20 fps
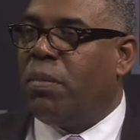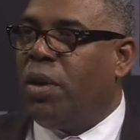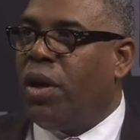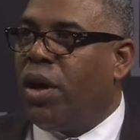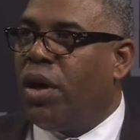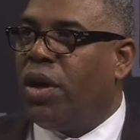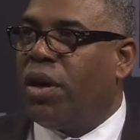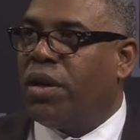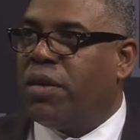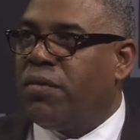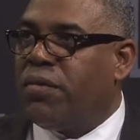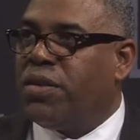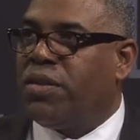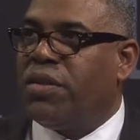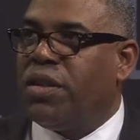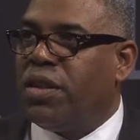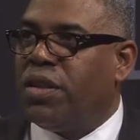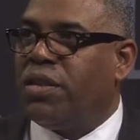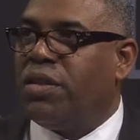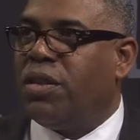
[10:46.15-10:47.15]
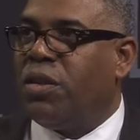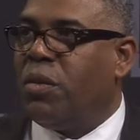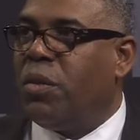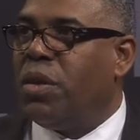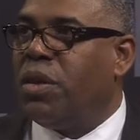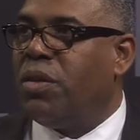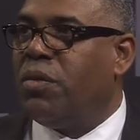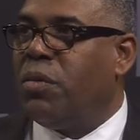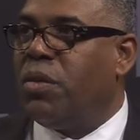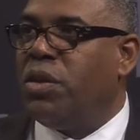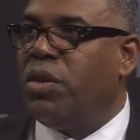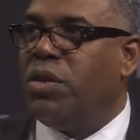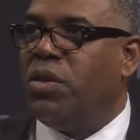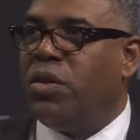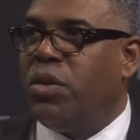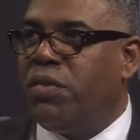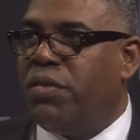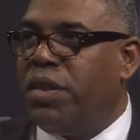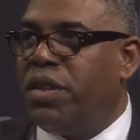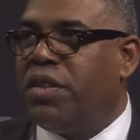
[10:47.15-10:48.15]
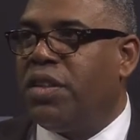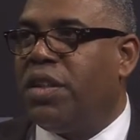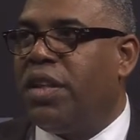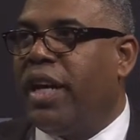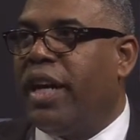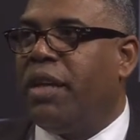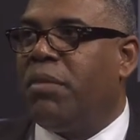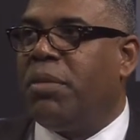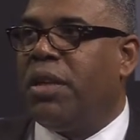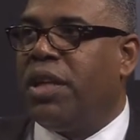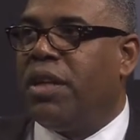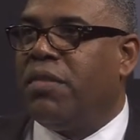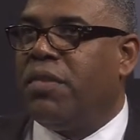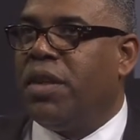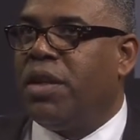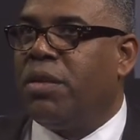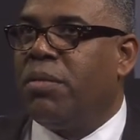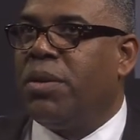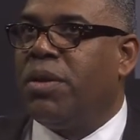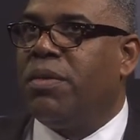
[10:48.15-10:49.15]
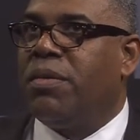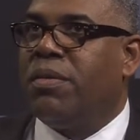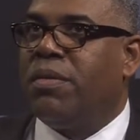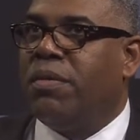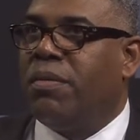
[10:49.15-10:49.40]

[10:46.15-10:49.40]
the park facility? When do you envision that being available?